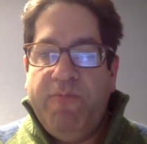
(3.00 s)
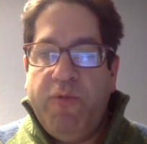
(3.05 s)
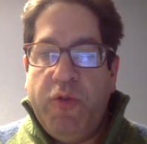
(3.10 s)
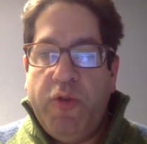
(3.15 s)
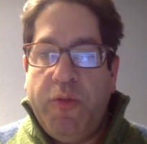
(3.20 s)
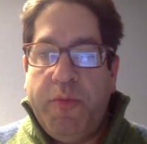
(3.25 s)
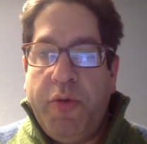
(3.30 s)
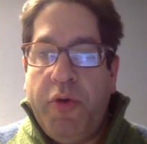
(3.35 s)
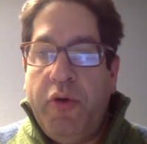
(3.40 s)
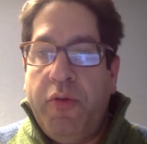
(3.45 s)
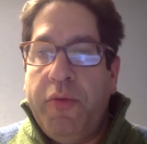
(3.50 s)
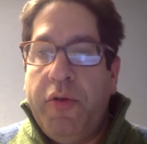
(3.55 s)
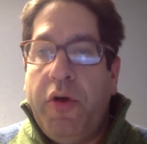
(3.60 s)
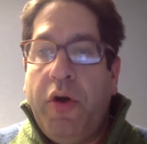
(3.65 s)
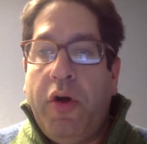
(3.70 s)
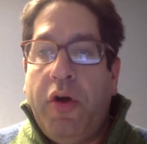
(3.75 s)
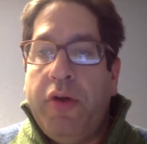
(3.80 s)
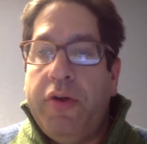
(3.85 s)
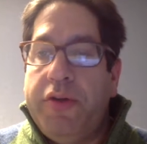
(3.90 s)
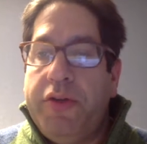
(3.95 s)
There's a poem
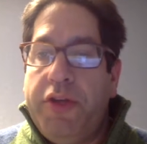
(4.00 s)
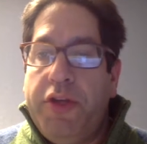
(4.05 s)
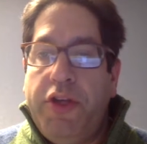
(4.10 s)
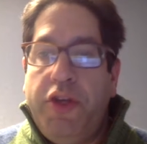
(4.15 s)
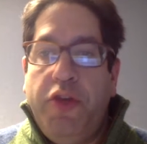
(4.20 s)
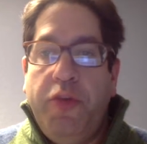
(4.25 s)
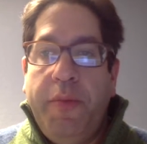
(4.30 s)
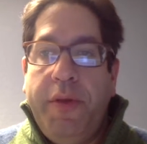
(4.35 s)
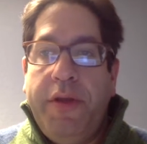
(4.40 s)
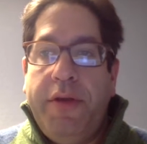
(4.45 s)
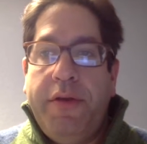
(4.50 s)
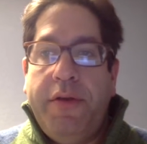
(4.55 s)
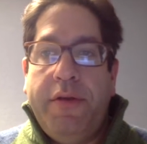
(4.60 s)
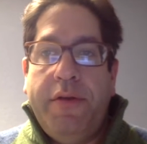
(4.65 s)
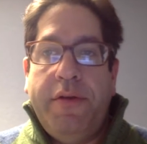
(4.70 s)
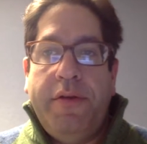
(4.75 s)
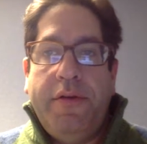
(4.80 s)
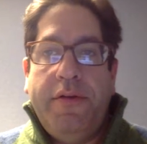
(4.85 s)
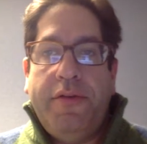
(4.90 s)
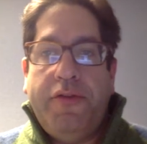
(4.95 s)
called Human
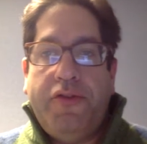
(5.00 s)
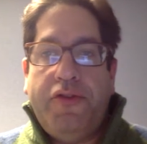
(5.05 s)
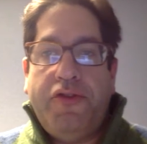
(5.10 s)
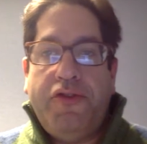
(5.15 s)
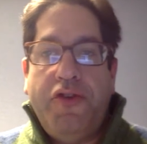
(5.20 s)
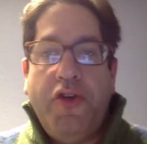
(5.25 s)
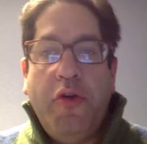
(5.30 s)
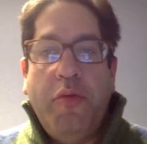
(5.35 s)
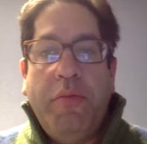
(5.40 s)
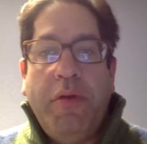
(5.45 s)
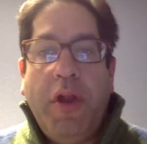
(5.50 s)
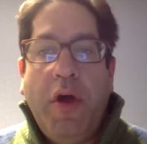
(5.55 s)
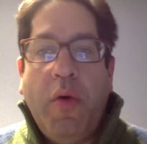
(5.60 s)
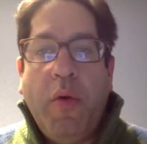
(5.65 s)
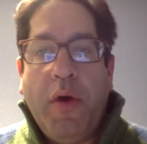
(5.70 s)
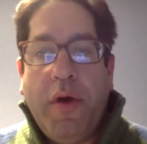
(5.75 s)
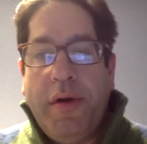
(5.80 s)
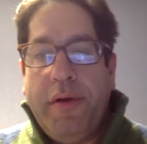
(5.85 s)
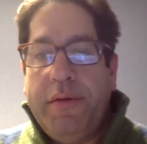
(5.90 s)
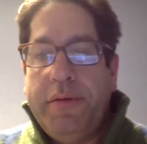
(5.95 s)

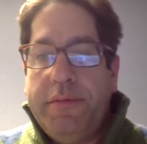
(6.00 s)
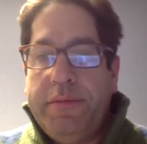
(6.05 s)
Snowblower.